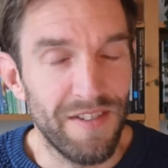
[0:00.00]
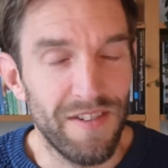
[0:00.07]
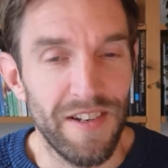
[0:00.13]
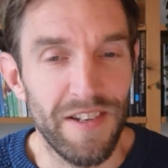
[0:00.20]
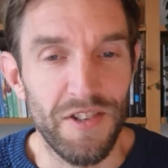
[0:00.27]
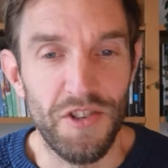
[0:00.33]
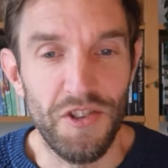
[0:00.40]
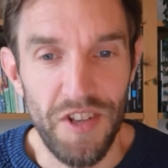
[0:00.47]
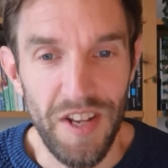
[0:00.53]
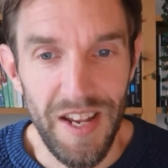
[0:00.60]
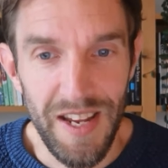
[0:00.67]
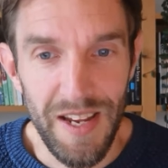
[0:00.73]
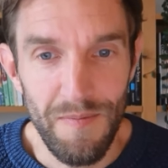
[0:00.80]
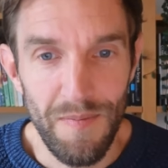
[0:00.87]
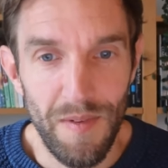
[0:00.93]
written in
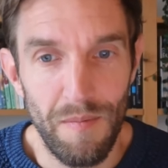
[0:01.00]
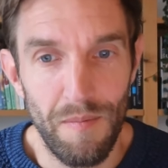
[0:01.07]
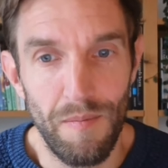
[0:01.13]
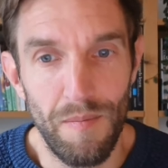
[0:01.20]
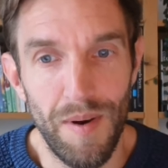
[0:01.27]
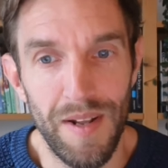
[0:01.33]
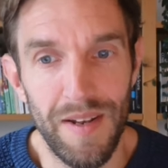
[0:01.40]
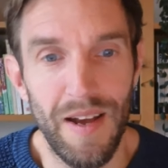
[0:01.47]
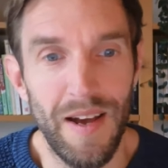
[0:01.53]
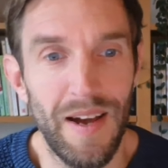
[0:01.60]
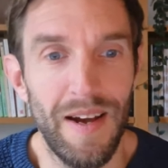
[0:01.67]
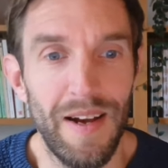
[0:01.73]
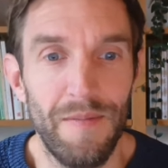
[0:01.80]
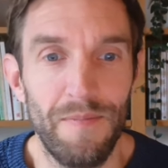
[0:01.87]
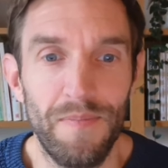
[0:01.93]
C, but
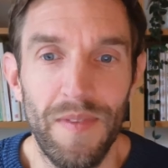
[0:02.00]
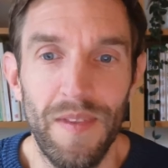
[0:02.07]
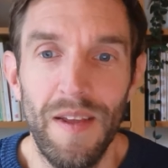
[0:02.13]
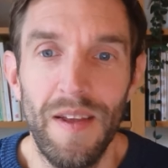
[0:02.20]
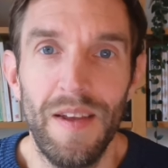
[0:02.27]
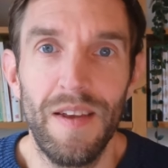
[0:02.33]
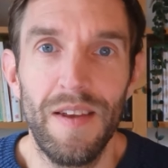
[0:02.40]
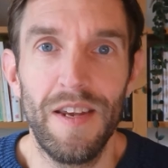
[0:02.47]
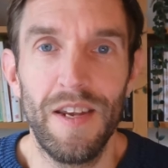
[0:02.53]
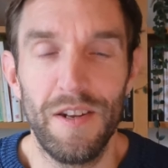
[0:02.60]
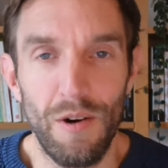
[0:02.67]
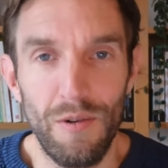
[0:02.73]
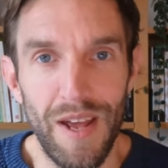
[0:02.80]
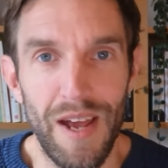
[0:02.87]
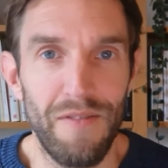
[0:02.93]
um,
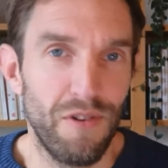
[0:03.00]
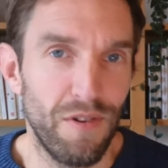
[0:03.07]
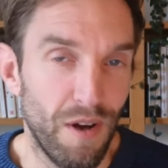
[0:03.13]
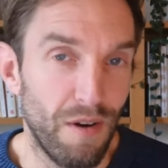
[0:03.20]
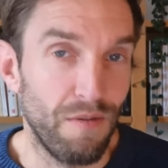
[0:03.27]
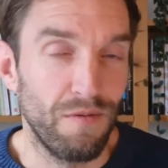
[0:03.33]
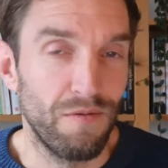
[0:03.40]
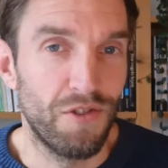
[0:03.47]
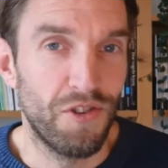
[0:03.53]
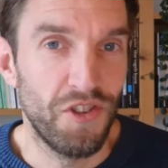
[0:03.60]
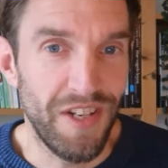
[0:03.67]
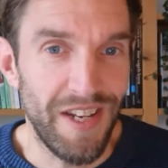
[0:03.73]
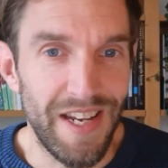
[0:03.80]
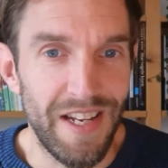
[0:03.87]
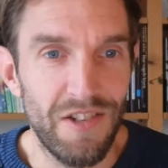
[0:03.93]
you don't have to know
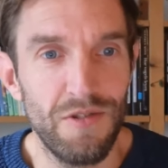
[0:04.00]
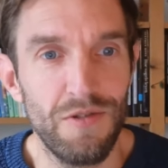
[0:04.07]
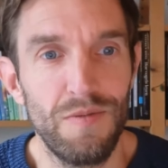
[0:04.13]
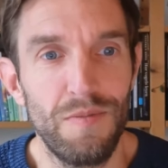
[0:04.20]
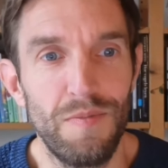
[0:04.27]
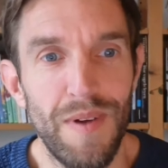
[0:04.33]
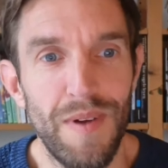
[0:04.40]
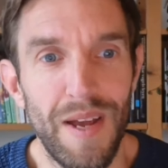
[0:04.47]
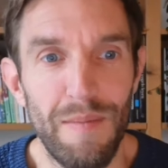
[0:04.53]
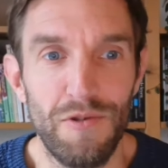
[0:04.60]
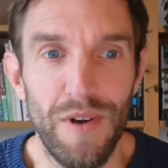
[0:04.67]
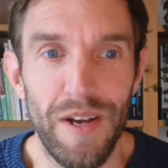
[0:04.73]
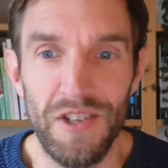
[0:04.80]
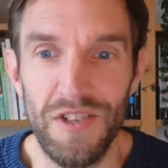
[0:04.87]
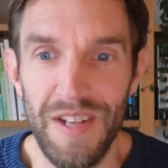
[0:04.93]
C to be able
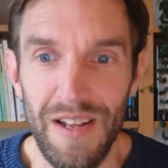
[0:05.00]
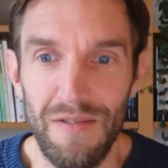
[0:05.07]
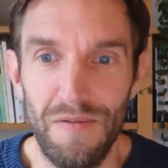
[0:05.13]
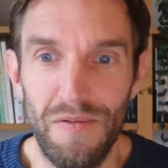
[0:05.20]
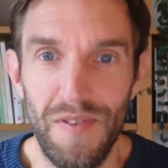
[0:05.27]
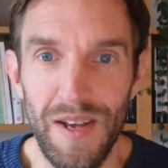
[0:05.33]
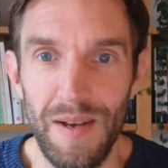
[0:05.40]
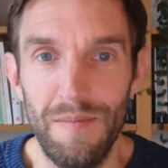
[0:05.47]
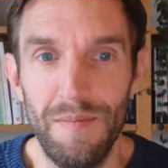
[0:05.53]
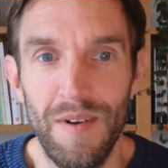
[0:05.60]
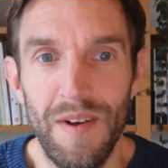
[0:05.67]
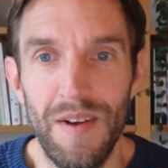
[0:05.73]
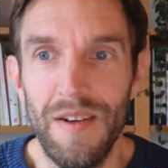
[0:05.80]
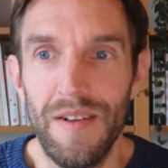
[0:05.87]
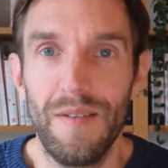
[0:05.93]
to extend Vim
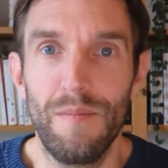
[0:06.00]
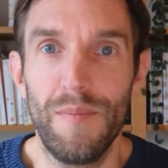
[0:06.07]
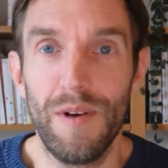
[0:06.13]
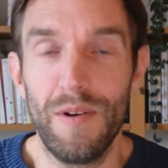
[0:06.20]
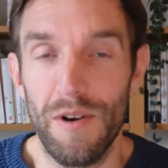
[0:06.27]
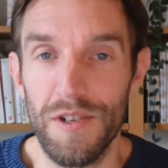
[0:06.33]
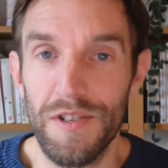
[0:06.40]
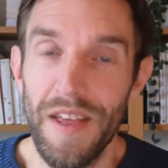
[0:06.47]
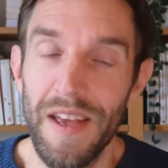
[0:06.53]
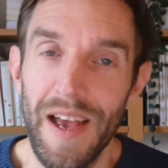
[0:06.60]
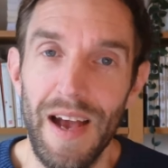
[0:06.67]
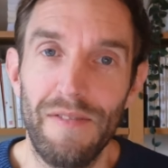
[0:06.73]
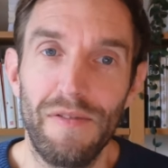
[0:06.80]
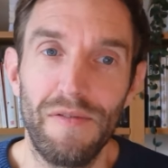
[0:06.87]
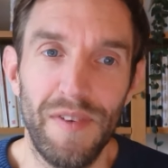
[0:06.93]
because they
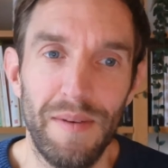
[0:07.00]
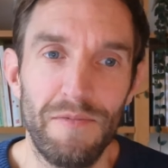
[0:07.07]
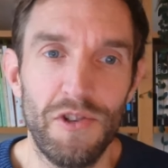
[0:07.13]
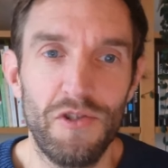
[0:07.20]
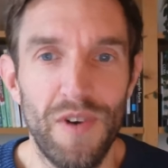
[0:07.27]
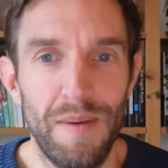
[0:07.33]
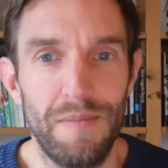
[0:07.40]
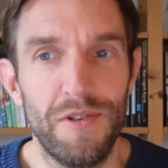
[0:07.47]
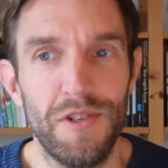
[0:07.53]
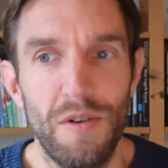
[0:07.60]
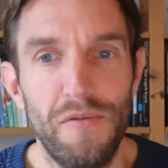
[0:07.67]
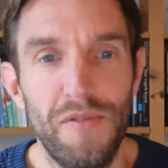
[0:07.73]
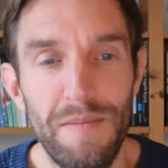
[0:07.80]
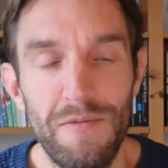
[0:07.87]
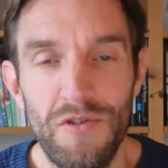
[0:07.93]
have Vim script. So
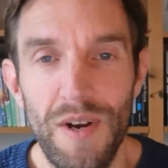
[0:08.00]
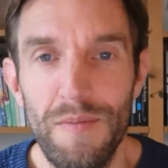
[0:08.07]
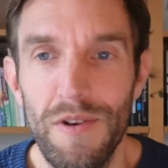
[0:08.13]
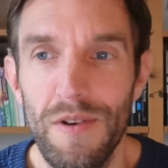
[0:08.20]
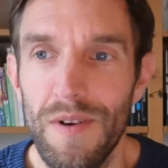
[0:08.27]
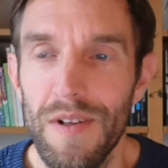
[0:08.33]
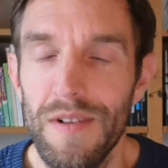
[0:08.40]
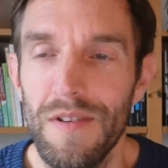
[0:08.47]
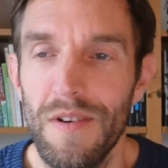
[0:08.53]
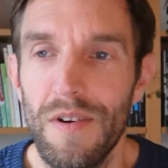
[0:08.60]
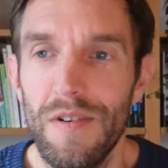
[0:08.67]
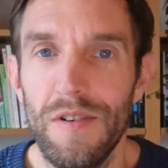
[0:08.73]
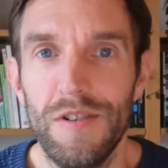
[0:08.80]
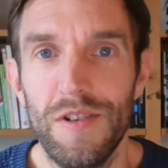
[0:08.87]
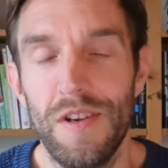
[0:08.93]
Vim script you can
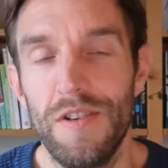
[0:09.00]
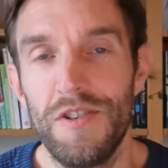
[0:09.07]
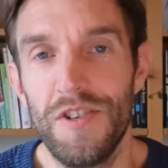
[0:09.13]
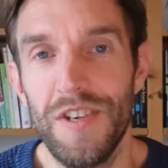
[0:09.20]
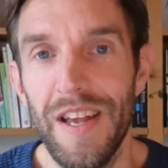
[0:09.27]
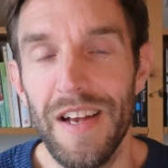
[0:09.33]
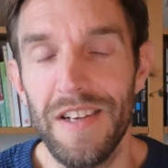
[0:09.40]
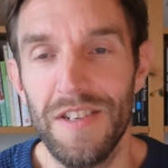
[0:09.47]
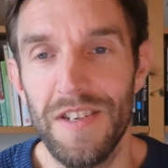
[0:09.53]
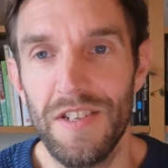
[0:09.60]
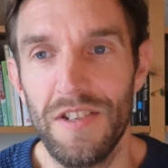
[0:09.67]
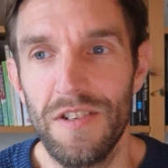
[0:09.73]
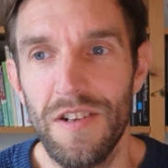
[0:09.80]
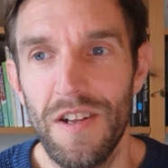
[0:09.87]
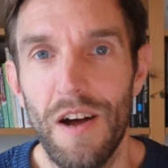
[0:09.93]
see as
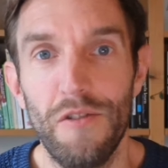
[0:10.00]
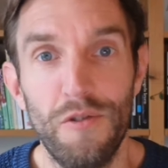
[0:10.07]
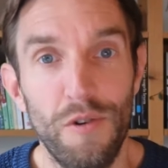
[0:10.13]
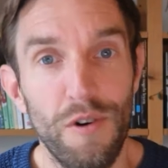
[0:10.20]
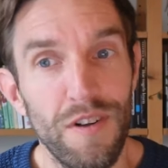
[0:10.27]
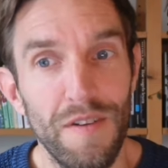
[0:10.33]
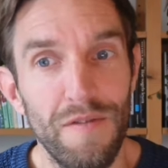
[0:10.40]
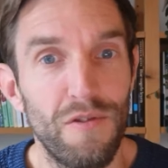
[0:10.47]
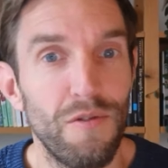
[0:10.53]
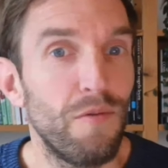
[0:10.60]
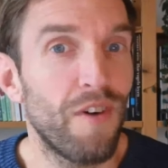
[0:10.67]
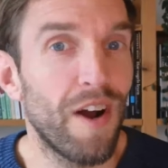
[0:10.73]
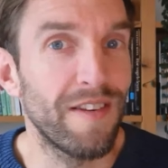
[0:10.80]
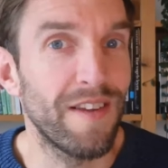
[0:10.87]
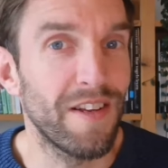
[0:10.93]
it's an alternative to
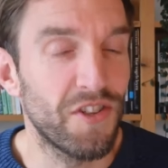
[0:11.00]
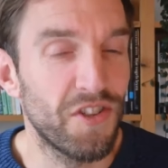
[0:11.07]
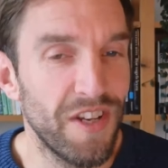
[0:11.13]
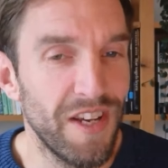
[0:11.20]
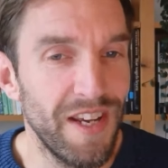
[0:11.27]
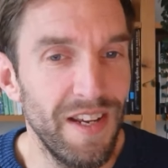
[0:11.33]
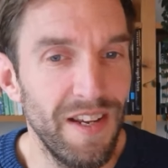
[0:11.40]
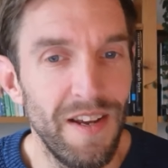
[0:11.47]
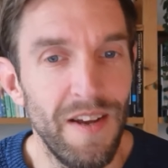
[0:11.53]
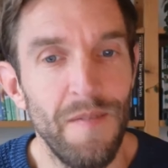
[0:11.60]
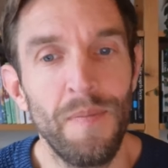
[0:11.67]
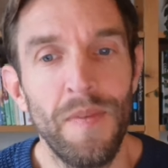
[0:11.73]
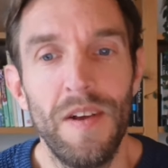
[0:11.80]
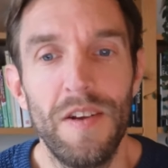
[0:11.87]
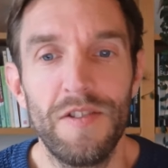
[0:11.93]
writing C.
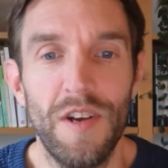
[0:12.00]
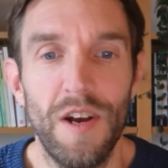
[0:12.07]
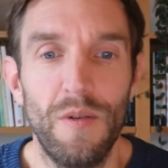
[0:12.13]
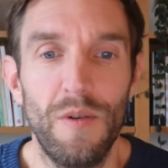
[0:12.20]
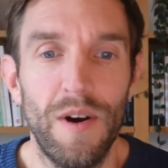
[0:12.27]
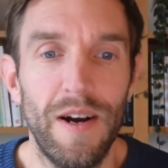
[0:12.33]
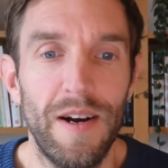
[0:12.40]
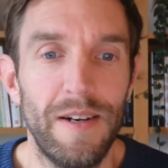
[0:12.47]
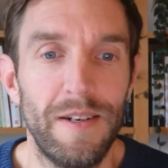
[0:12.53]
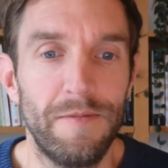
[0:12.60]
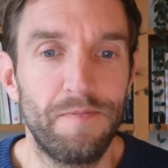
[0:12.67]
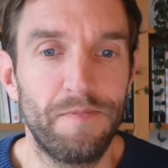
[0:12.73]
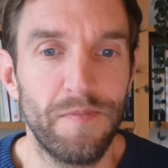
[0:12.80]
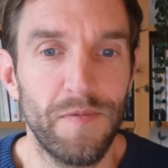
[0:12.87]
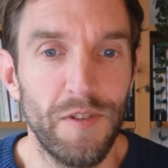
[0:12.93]
So
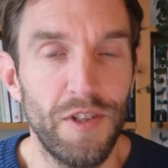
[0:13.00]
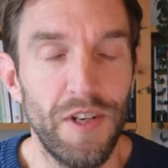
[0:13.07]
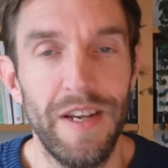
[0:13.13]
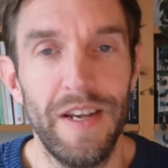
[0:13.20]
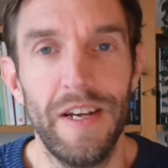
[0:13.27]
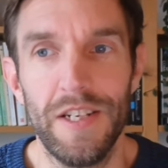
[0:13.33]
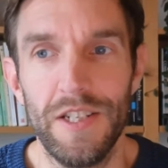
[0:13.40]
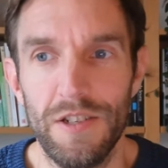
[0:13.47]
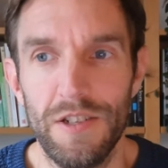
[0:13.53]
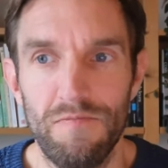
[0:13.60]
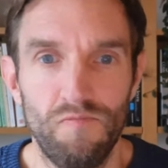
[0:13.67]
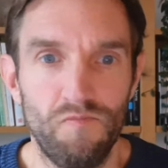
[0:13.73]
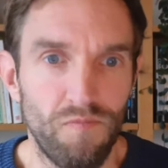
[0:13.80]
um, C is